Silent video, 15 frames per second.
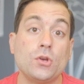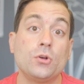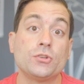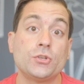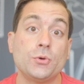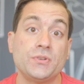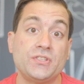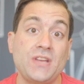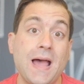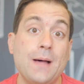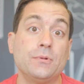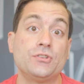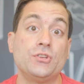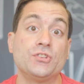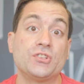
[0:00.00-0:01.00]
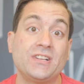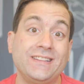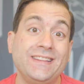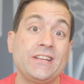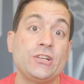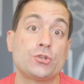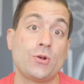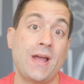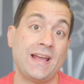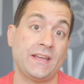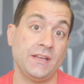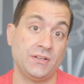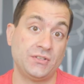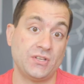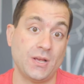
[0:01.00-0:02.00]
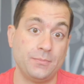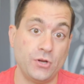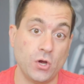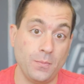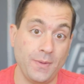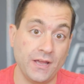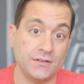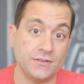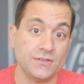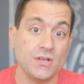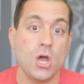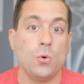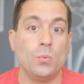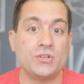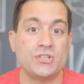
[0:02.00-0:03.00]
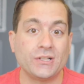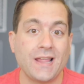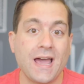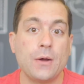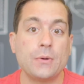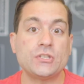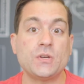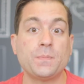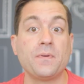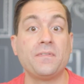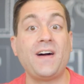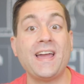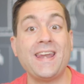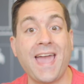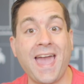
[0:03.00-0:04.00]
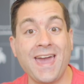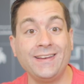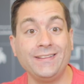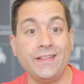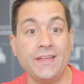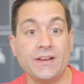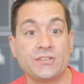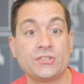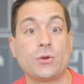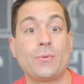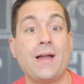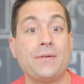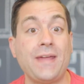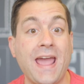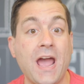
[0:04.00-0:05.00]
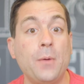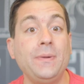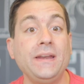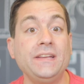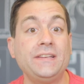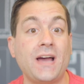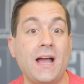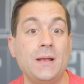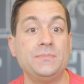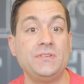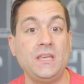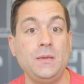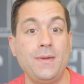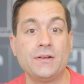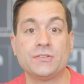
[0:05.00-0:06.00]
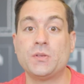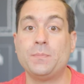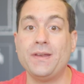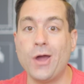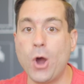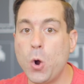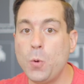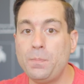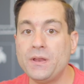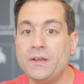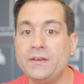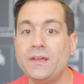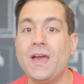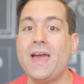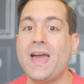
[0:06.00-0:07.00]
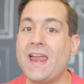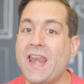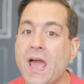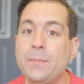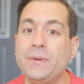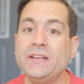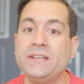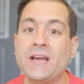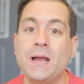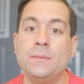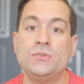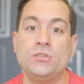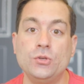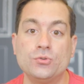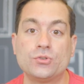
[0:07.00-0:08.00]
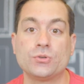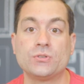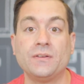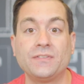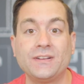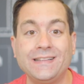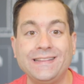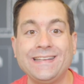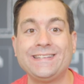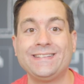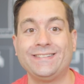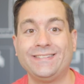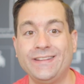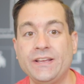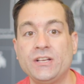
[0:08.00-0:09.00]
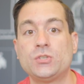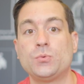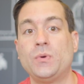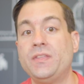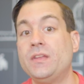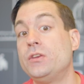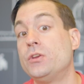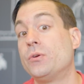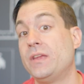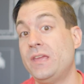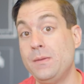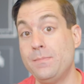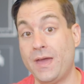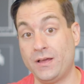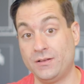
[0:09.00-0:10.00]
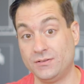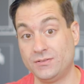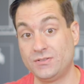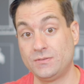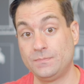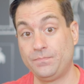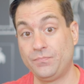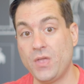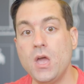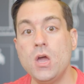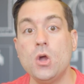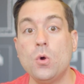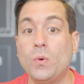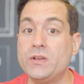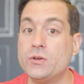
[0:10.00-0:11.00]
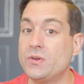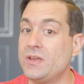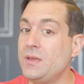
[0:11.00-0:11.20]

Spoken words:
also establishes click tracking subdomains, which allow us to provide analytics around how many times emails have been opened and how many times users have clicked links within your emails. When your